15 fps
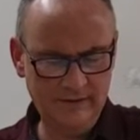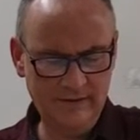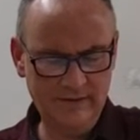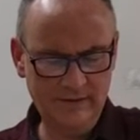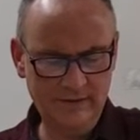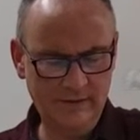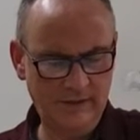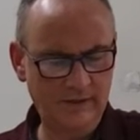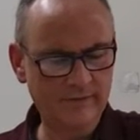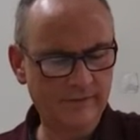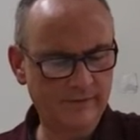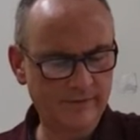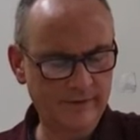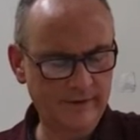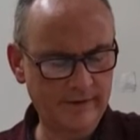into an
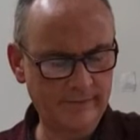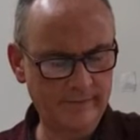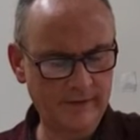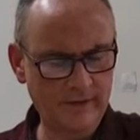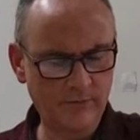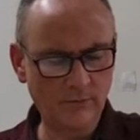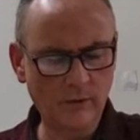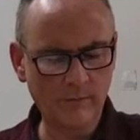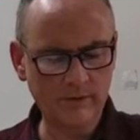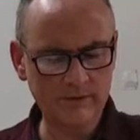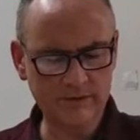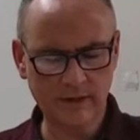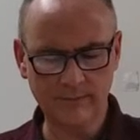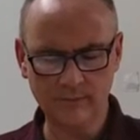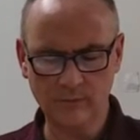evil thing. In
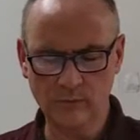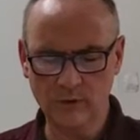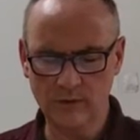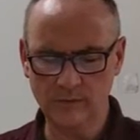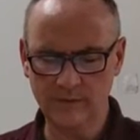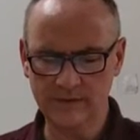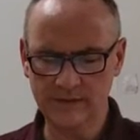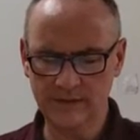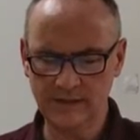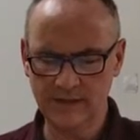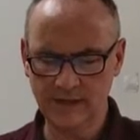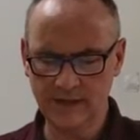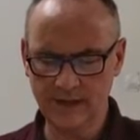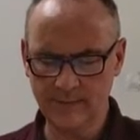Romans chapter one, we see that